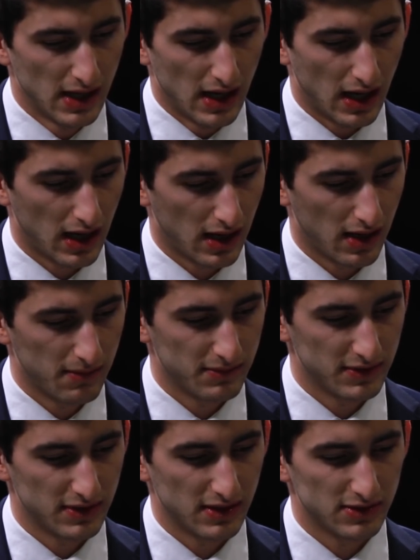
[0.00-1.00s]

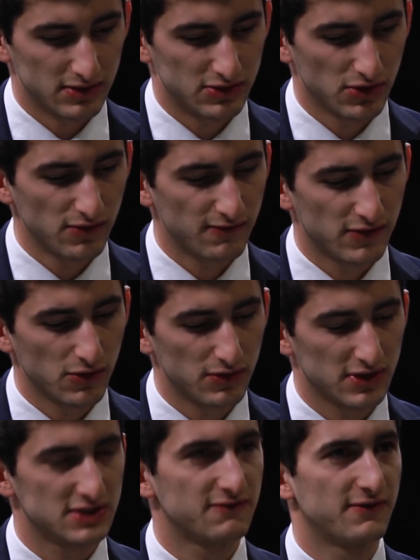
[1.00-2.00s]
Do you view
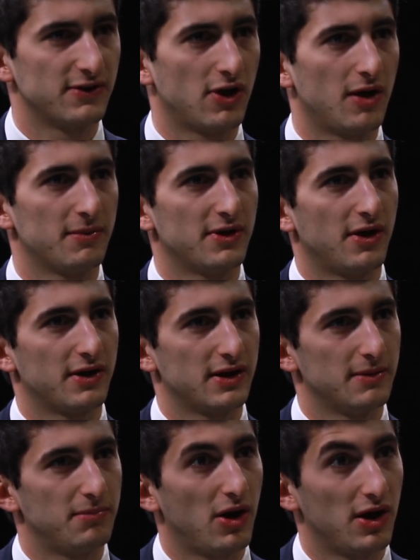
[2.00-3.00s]
this phenomenon in
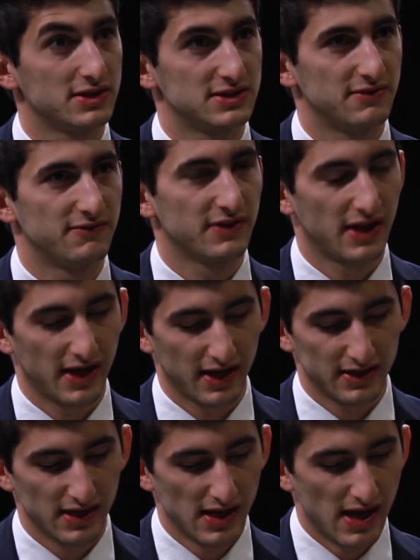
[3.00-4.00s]
a positive
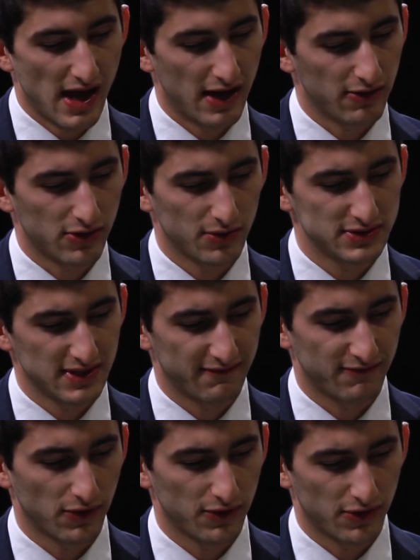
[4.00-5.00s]
light? And I'll go a step
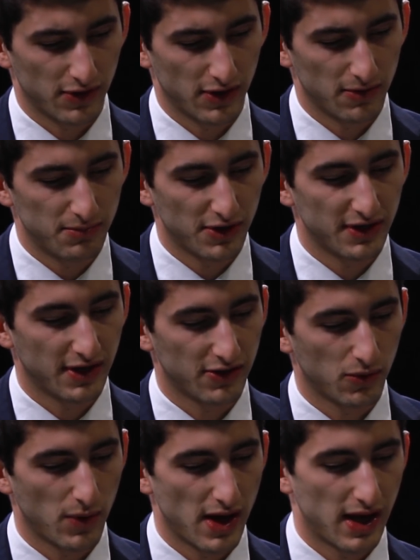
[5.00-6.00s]
further, put
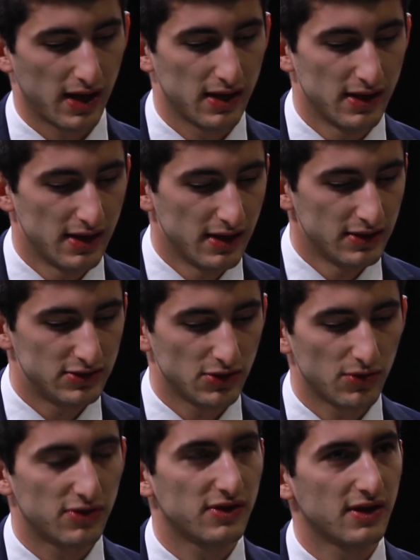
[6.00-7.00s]
another way. Do
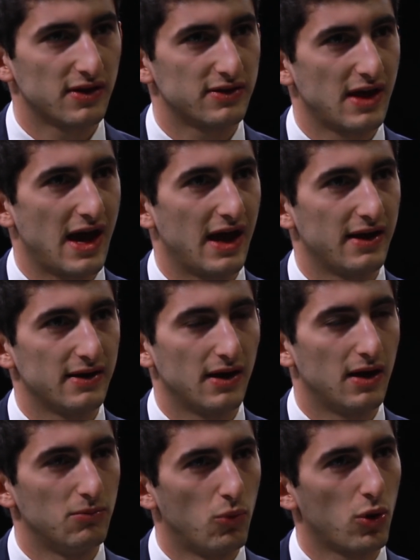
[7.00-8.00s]
you think that
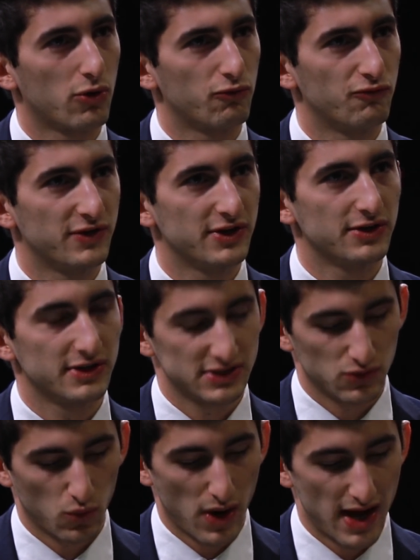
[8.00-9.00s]
a more
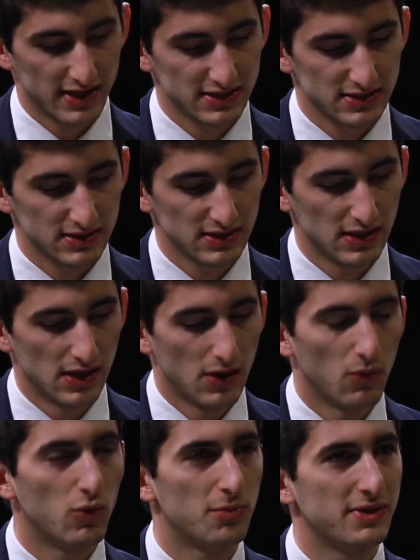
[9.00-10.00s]
realist West
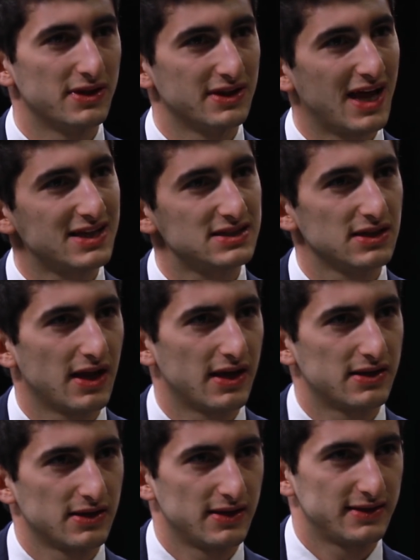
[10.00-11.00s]
will be less
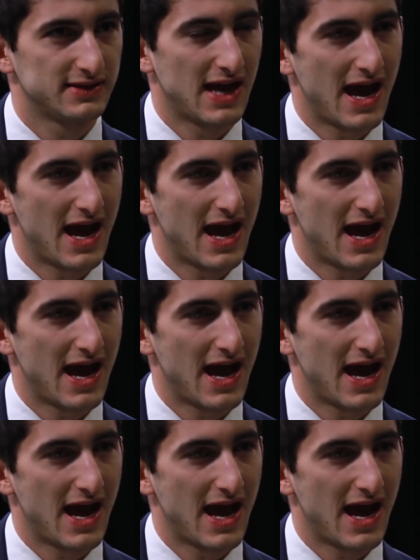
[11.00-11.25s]
likely to